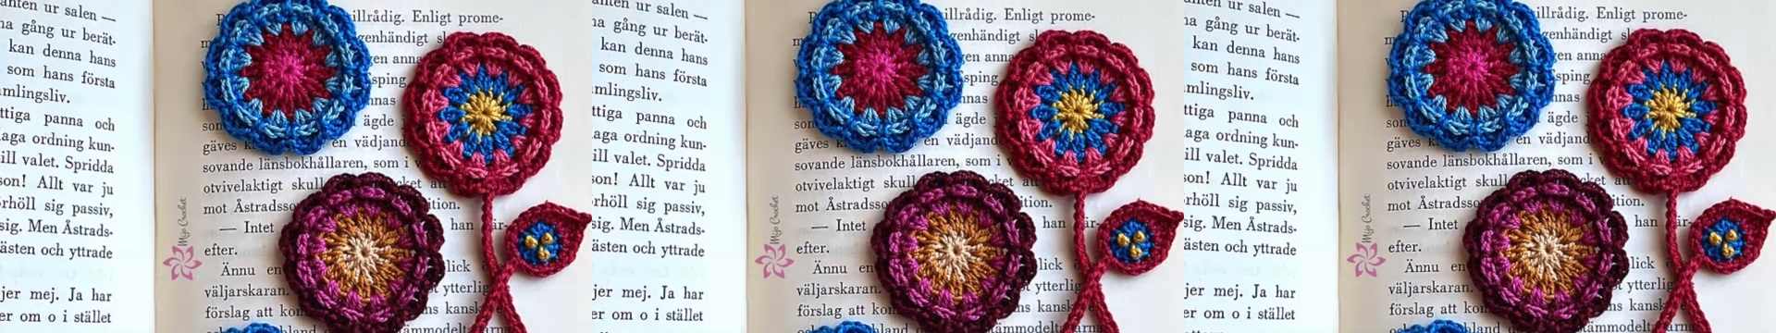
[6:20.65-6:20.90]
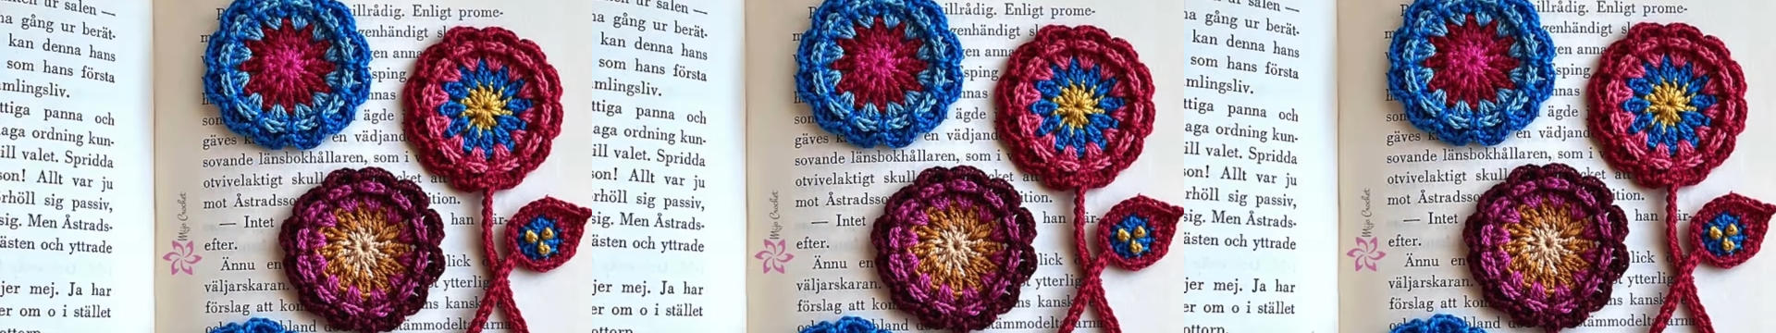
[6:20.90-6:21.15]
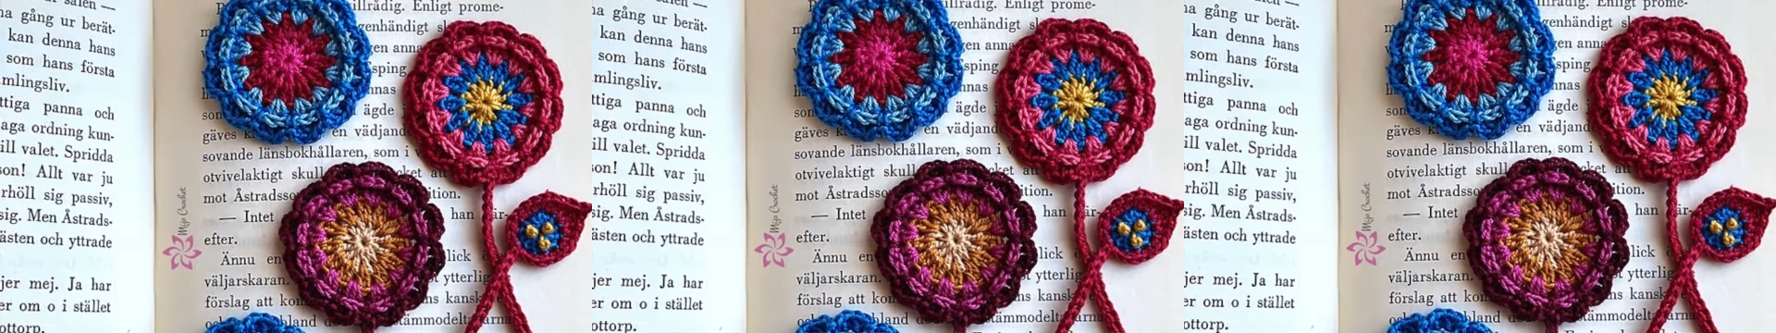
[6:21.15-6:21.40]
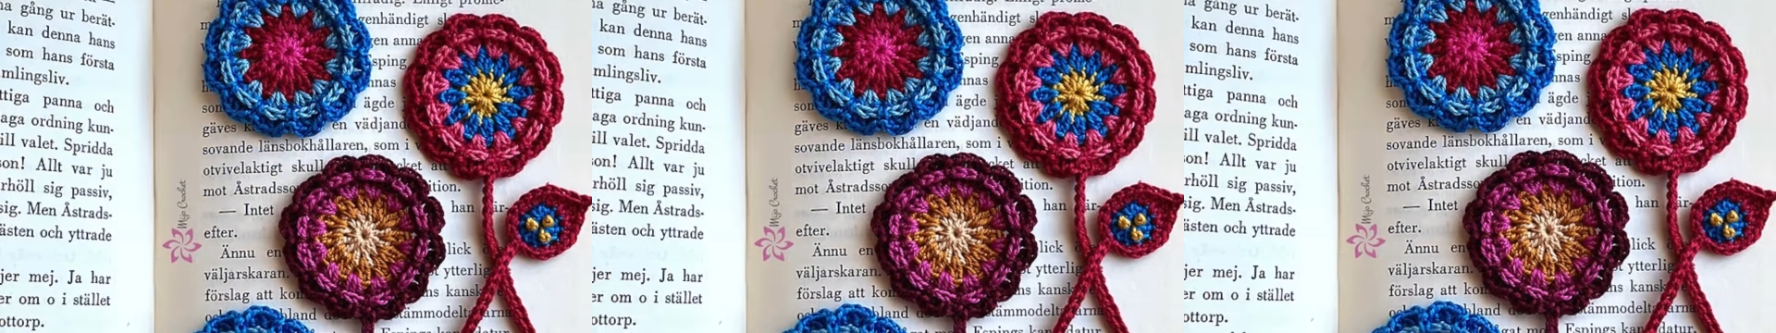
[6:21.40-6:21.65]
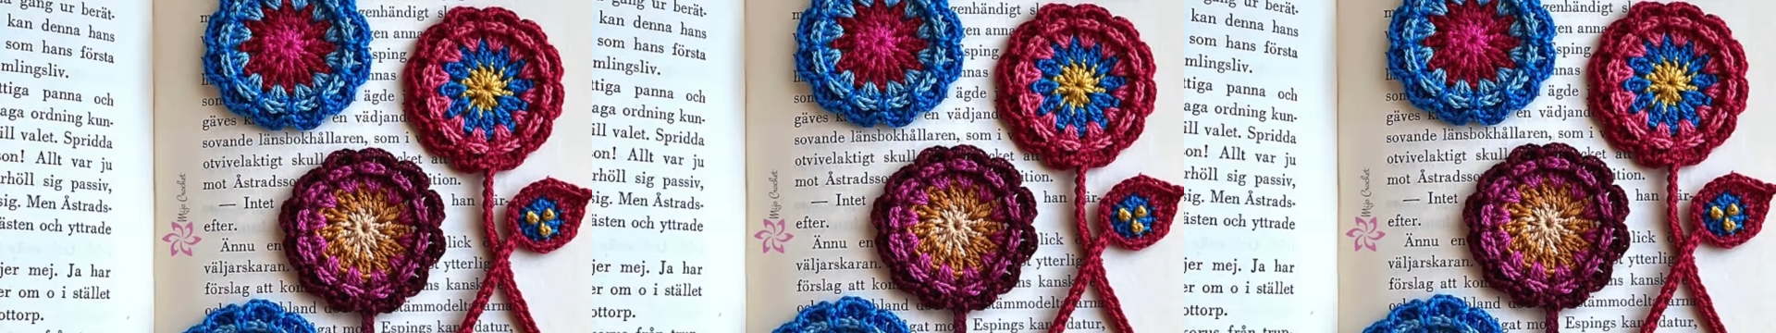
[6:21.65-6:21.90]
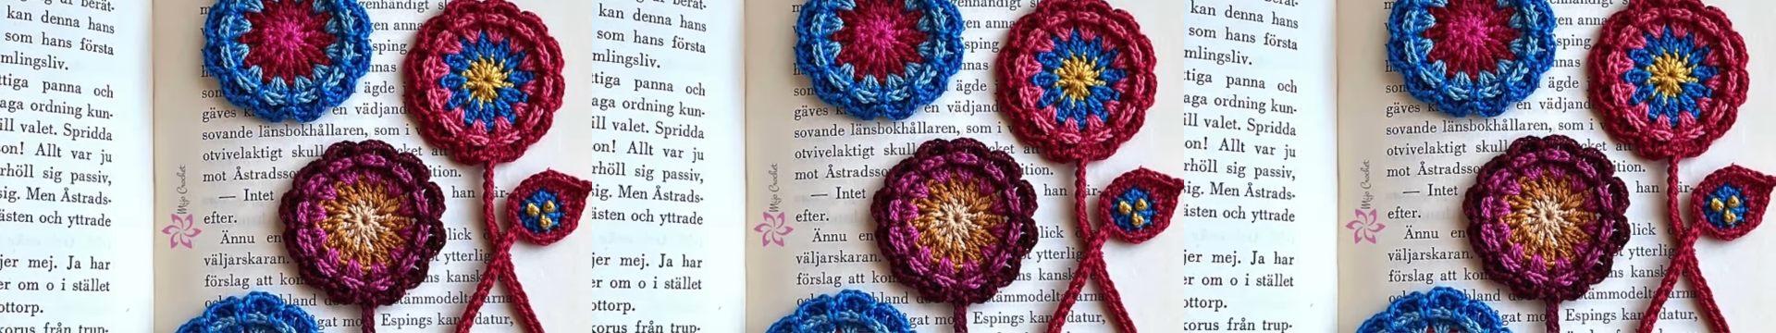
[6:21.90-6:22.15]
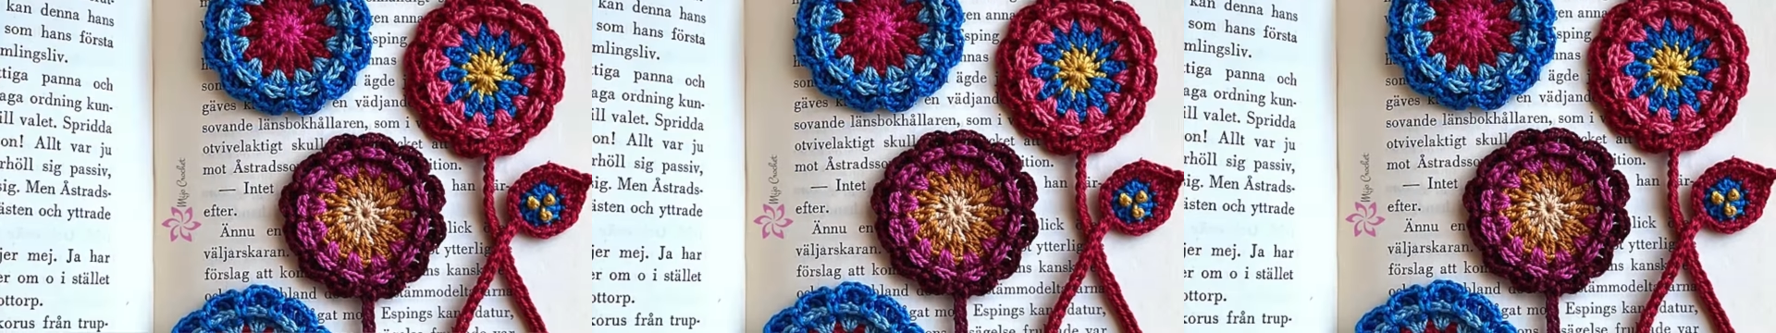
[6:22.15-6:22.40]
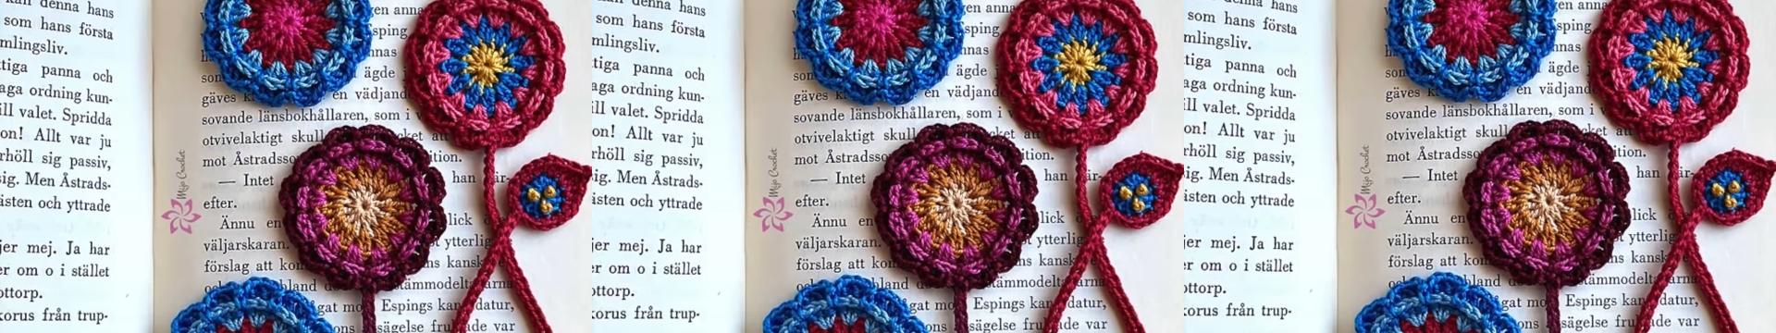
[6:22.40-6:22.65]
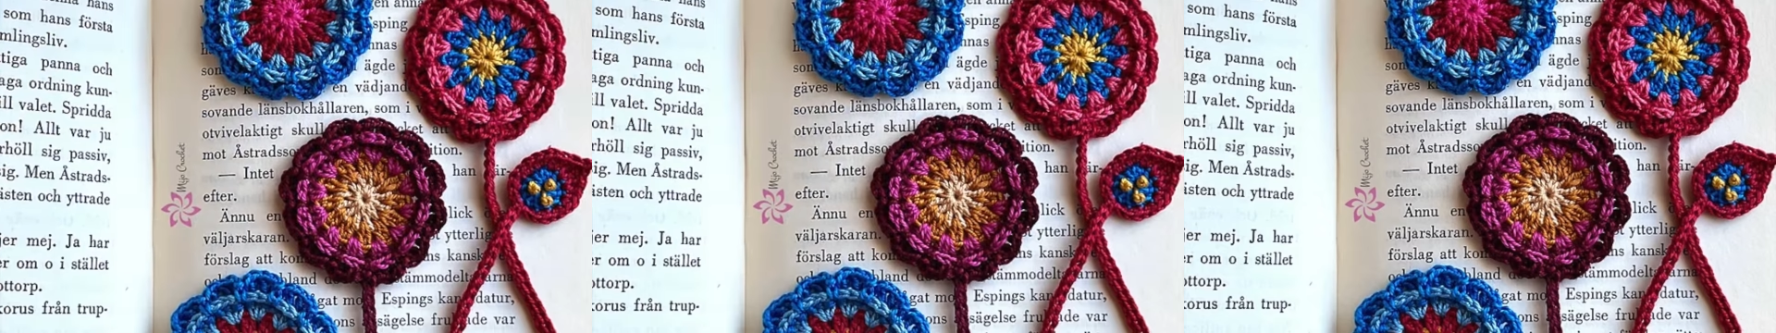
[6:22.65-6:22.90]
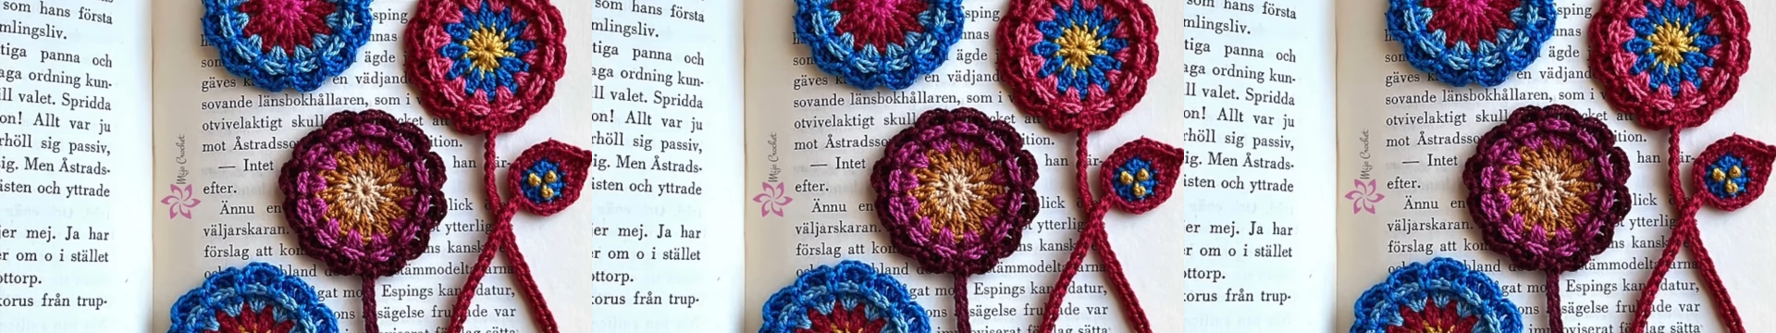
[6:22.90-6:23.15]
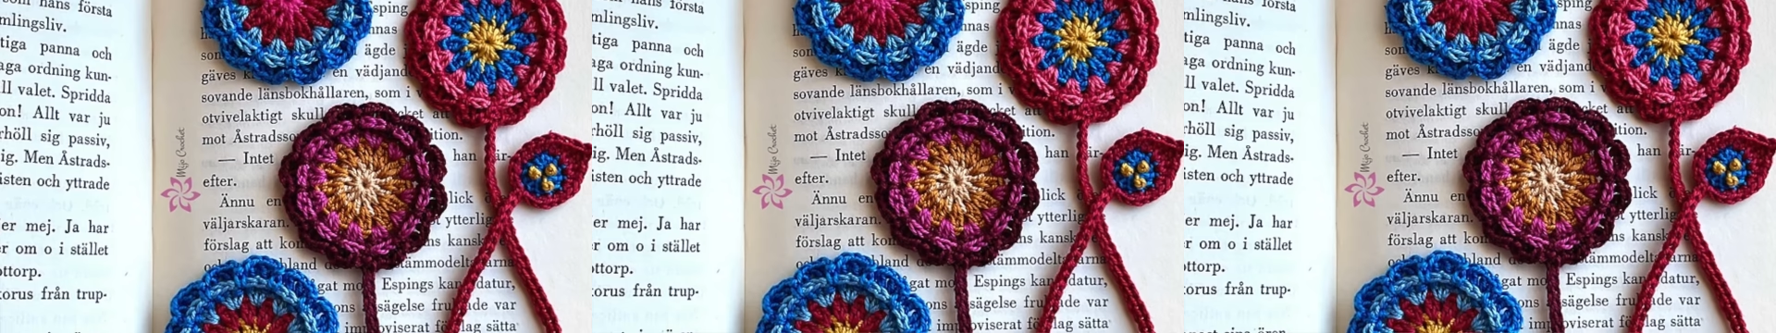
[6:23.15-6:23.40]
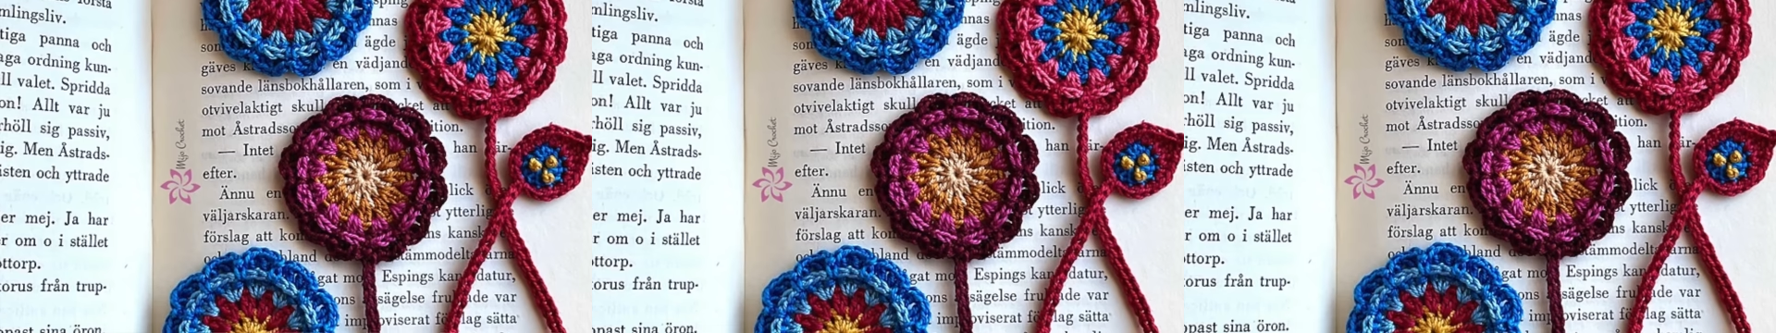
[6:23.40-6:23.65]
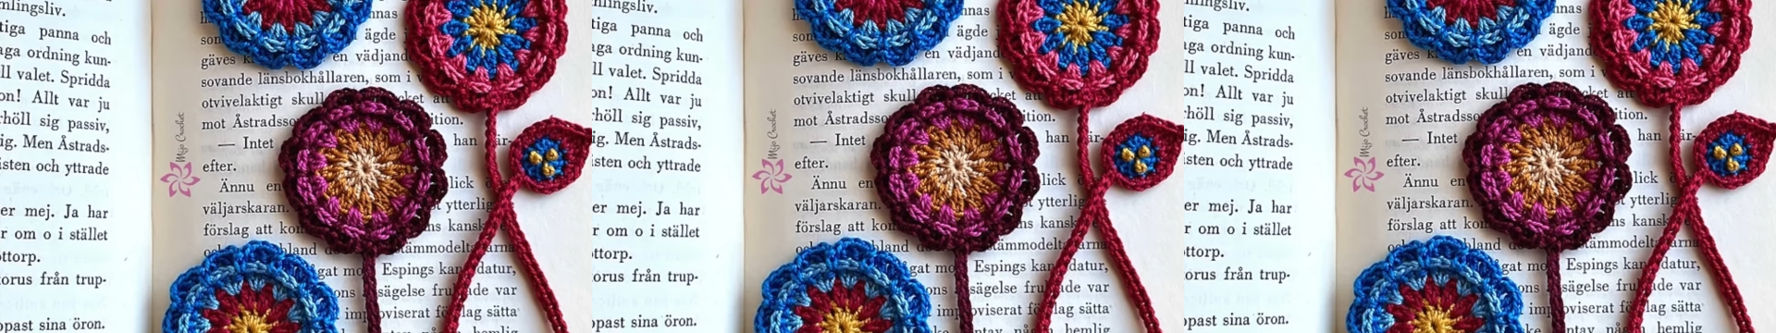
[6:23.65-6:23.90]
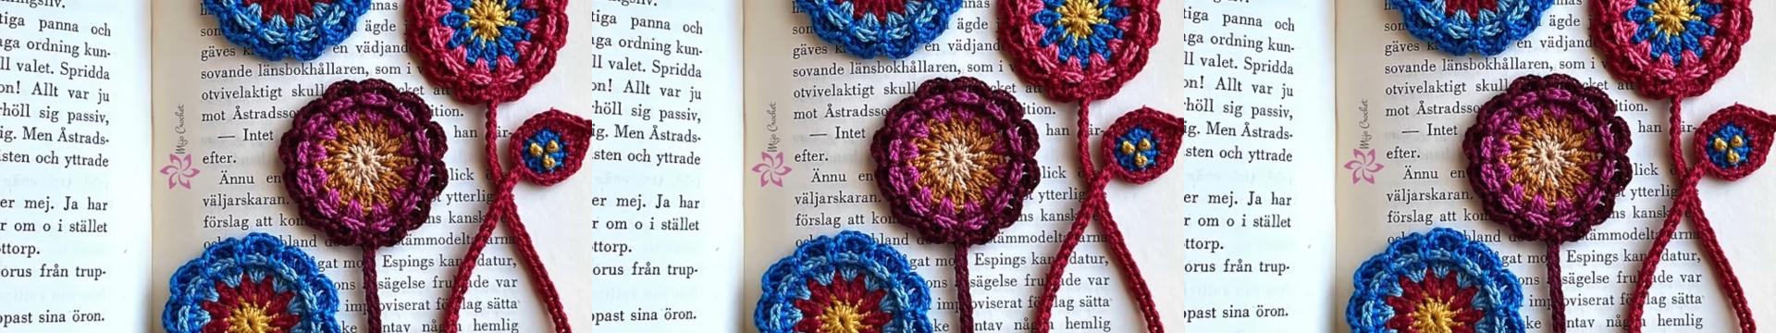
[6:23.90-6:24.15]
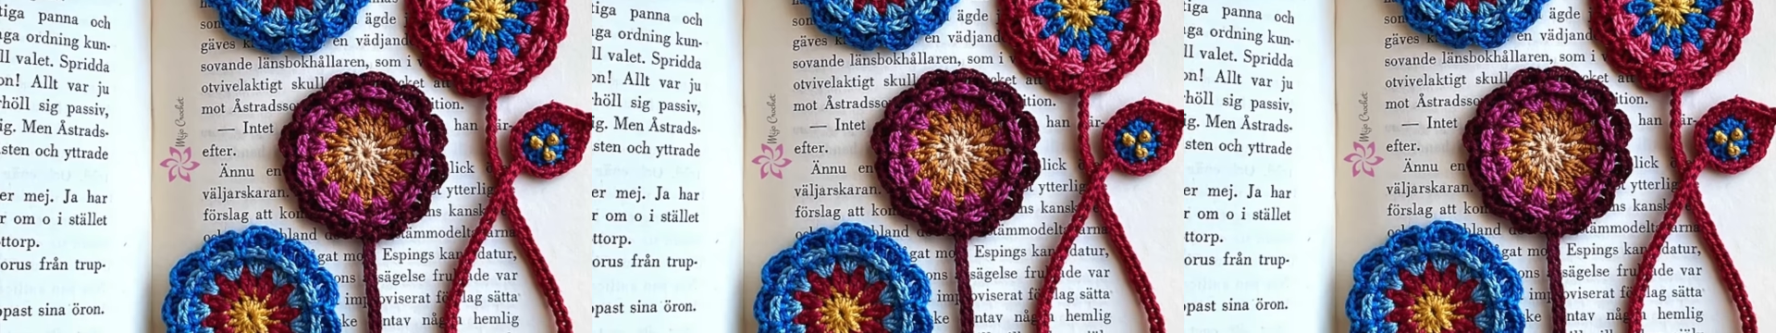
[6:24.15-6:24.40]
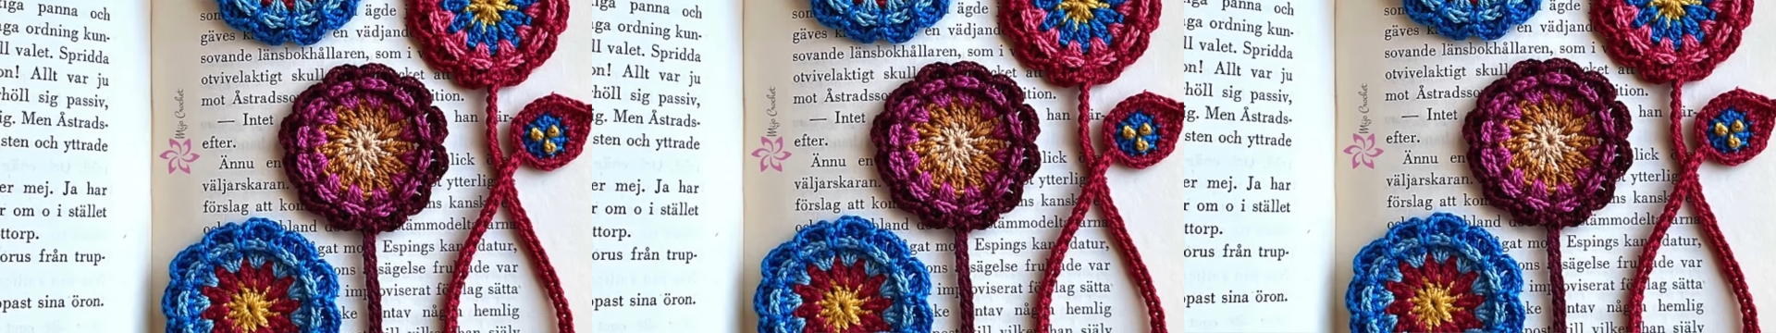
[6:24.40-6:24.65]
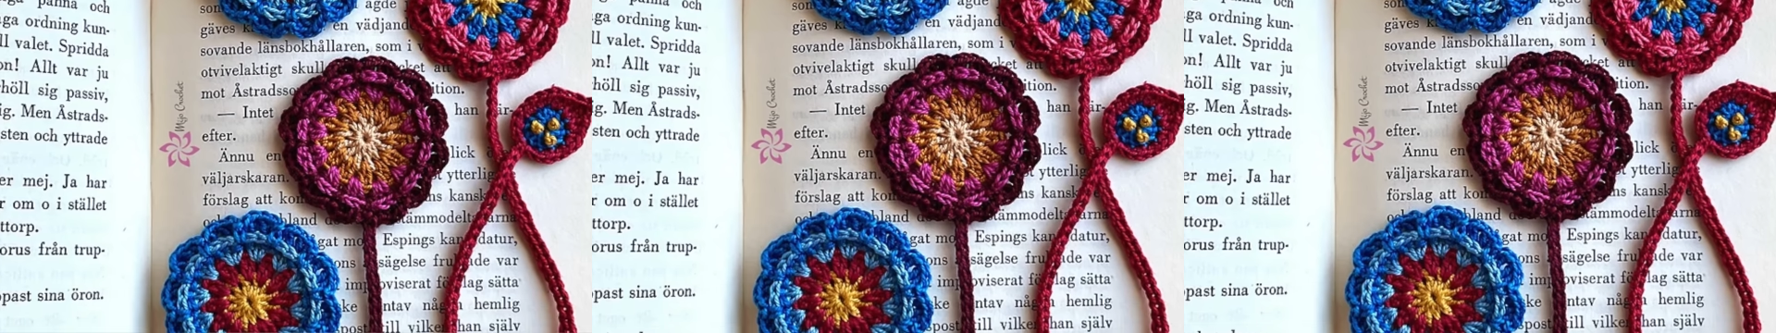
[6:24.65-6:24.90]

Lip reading: Nobody's mouth can be seen.